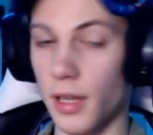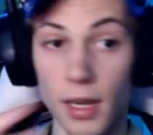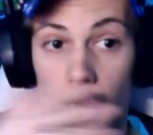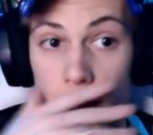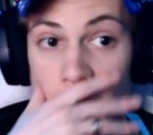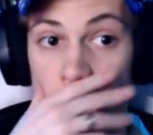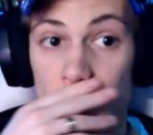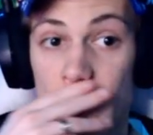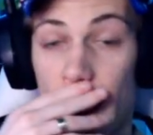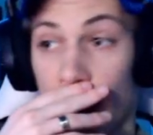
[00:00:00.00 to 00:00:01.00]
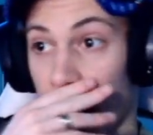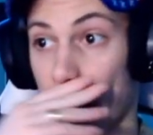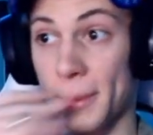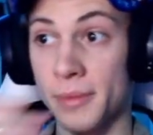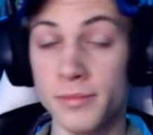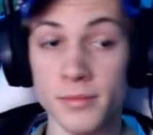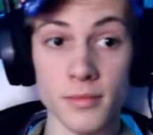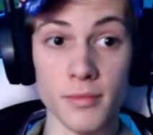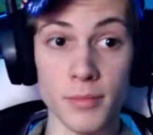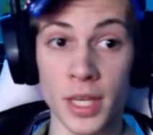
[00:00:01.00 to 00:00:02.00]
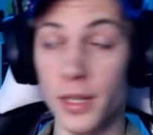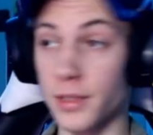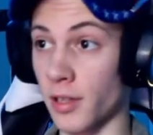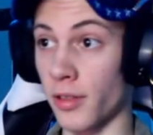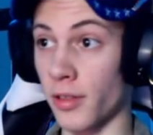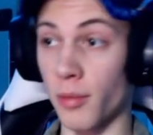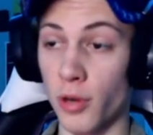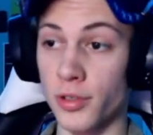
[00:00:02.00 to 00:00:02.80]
And then they'll die. Because the motion